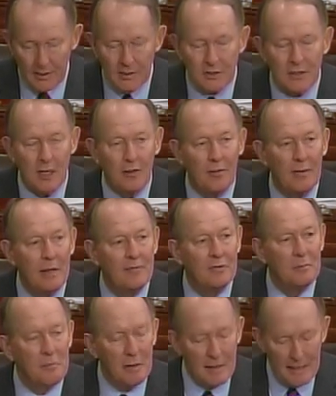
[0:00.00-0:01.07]
Senator
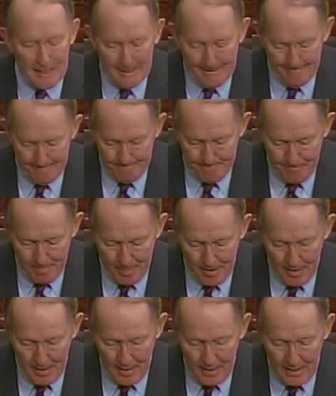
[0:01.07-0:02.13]
Evan Bayh,
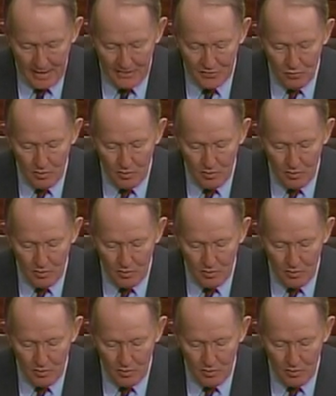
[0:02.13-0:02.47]
he's